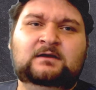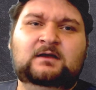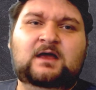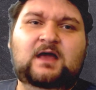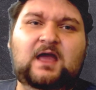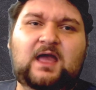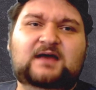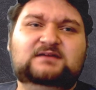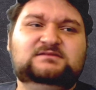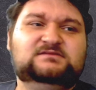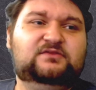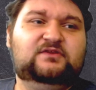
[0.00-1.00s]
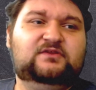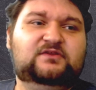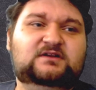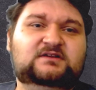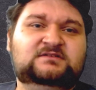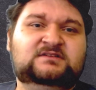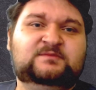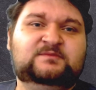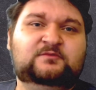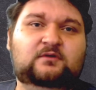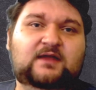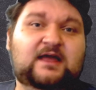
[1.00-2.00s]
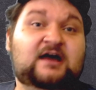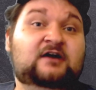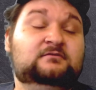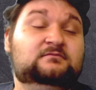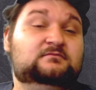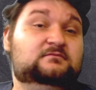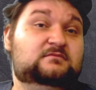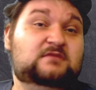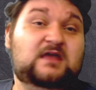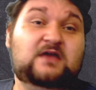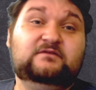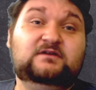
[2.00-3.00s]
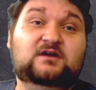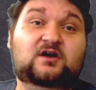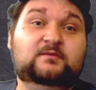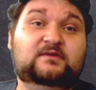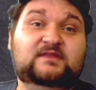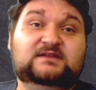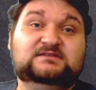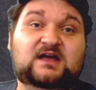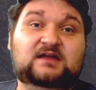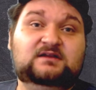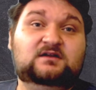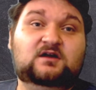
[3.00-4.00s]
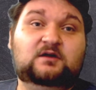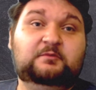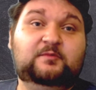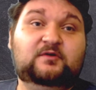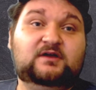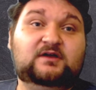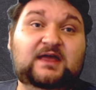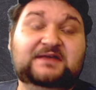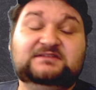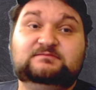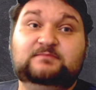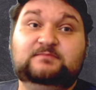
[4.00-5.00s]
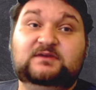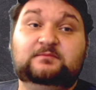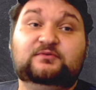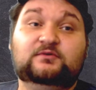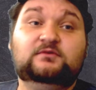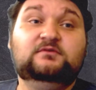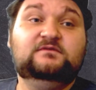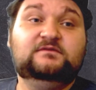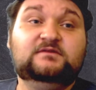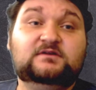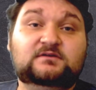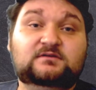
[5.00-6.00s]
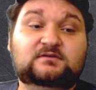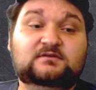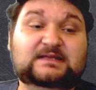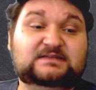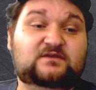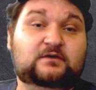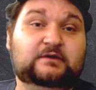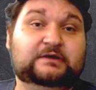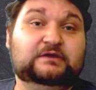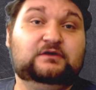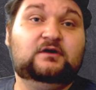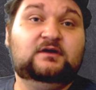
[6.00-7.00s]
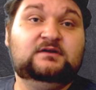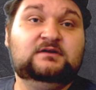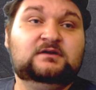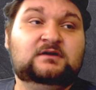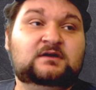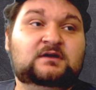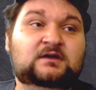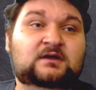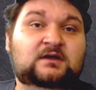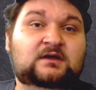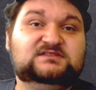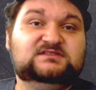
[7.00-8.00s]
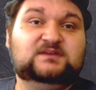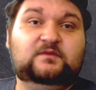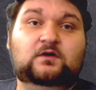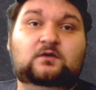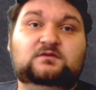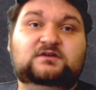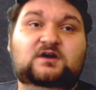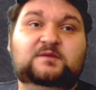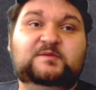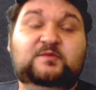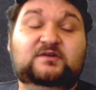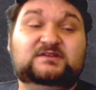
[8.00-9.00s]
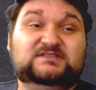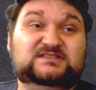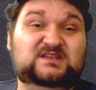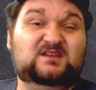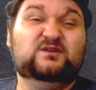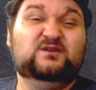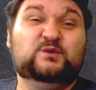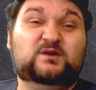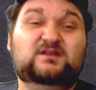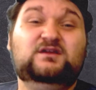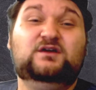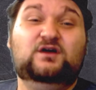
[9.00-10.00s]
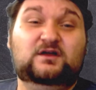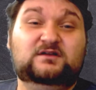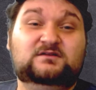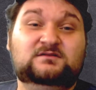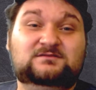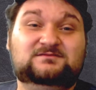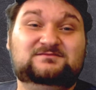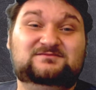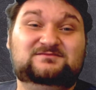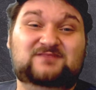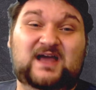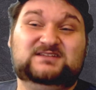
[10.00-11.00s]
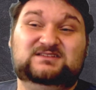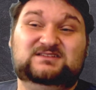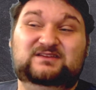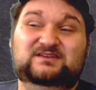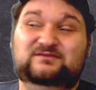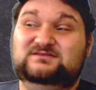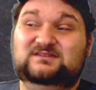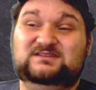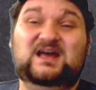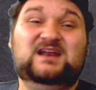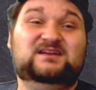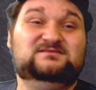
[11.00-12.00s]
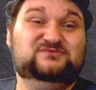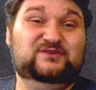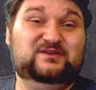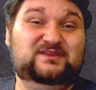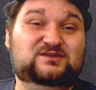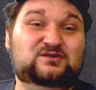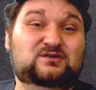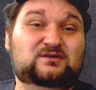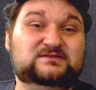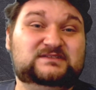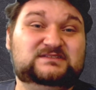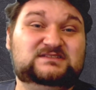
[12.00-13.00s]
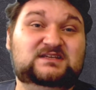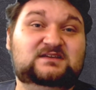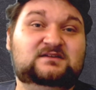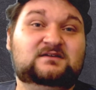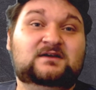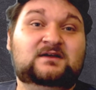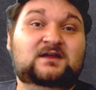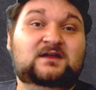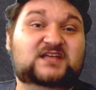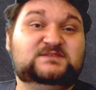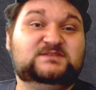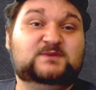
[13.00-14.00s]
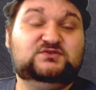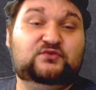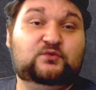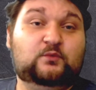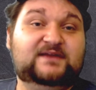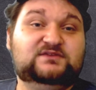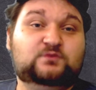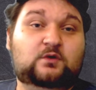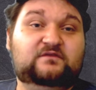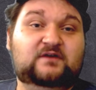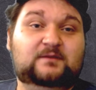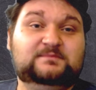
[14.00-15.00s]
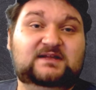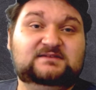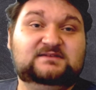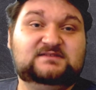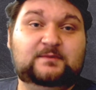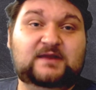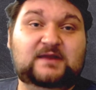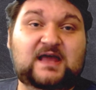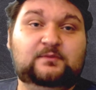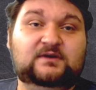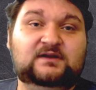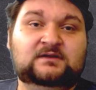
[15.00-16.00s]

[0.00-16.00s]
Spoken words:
As 3rd edition has been rolling out, every army that's gotten an army book has been improved. It's very good. Some of the older army books still are really good, actually, which it's kind of really cool to see, especially with the White Dwarf updates that have been happening.